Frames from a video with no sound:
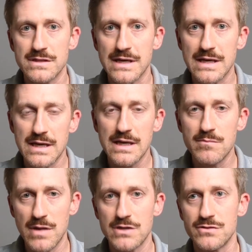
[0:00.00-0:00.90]
the key
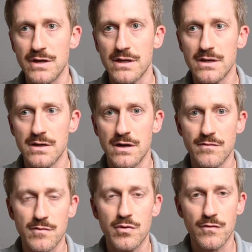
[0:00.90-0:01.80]
metric
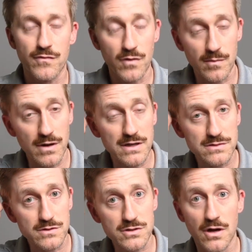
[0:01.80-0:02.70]
of the pro forma
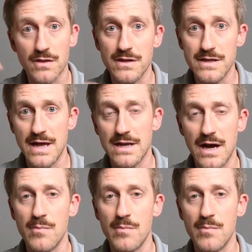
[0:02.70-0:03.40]
is what's called the net